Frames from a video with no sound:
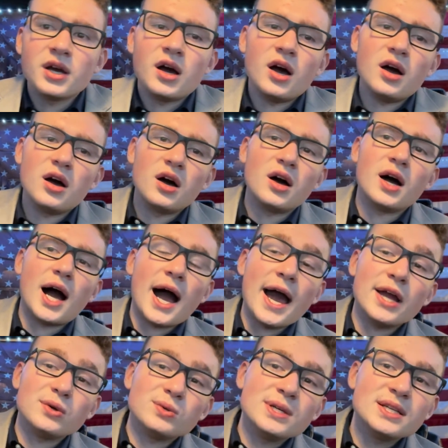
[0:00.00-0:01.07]

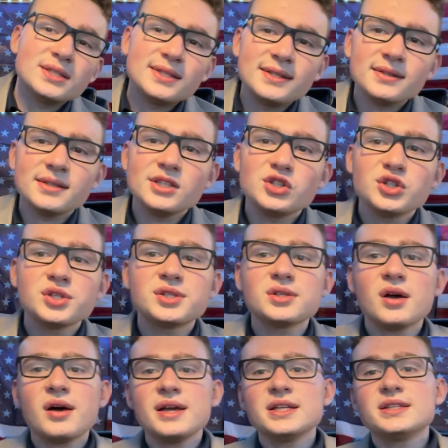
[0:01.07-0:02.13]
I recently just
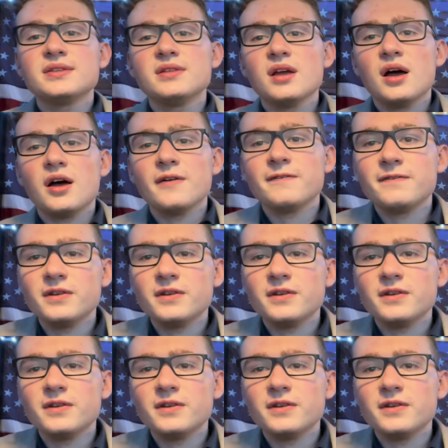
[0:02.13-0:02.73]
saw a